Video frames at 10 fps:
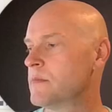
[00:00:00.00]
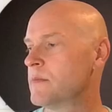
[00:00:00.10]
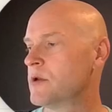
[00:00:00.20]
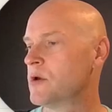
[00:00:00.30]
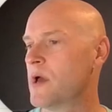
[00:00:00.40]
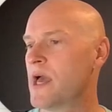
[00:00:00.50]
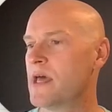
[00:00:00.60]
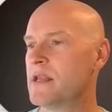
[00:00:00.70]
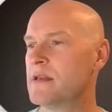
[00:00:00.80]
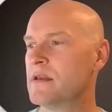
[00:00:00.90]
I'm gonna go
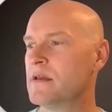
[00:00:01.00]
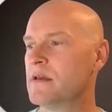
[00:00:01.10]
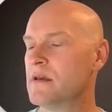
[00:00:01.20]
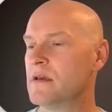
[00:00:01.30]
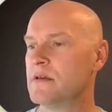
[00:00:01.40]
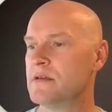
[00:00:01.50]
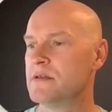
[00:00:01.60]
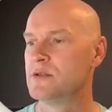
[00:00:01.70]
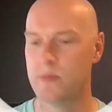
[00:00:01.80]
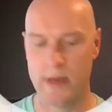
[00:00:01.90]
ahead and zoom